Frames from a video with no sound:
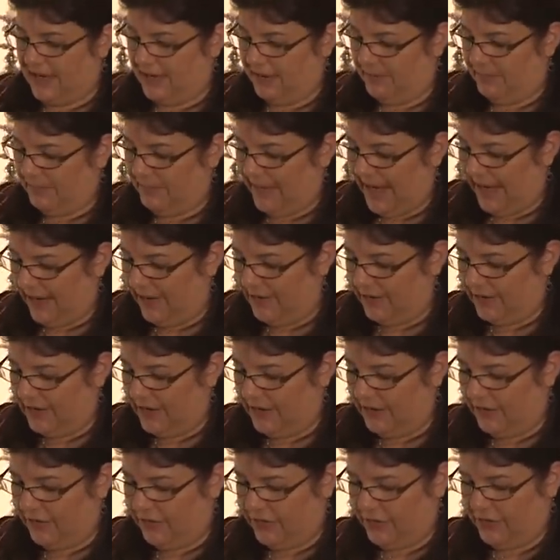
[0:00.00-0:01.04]
and about
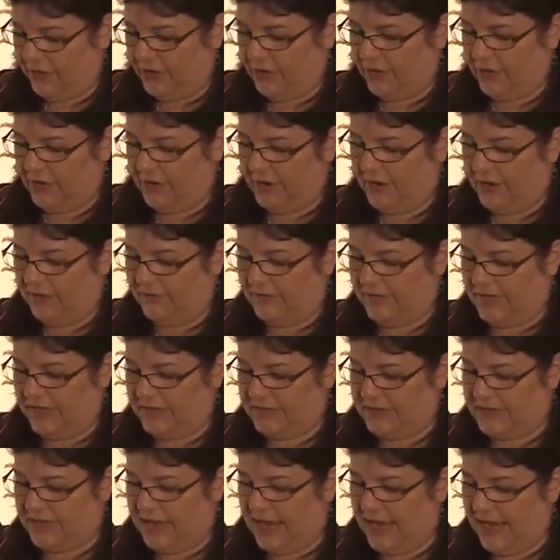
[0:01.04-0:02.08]
a third of the
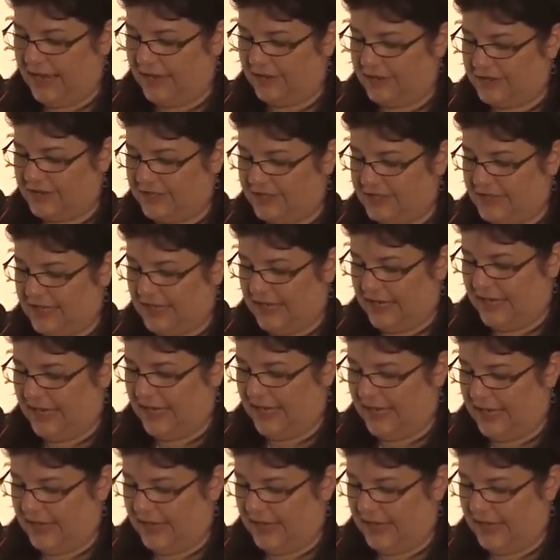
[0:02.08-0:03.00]
entire city.